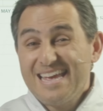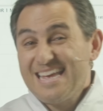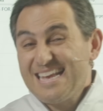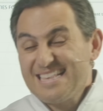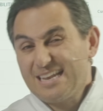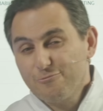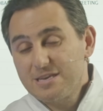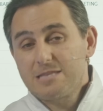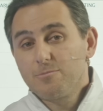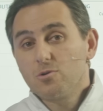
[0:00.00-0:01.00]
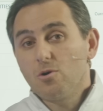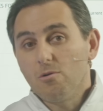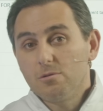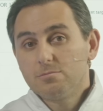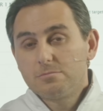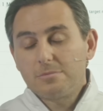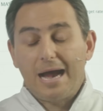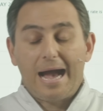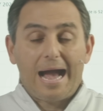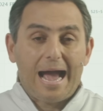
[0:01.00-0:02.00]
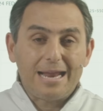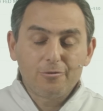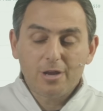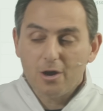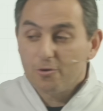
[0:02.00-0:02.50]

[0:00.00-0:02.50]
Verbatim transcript: is that a reasonable goal? I don't know.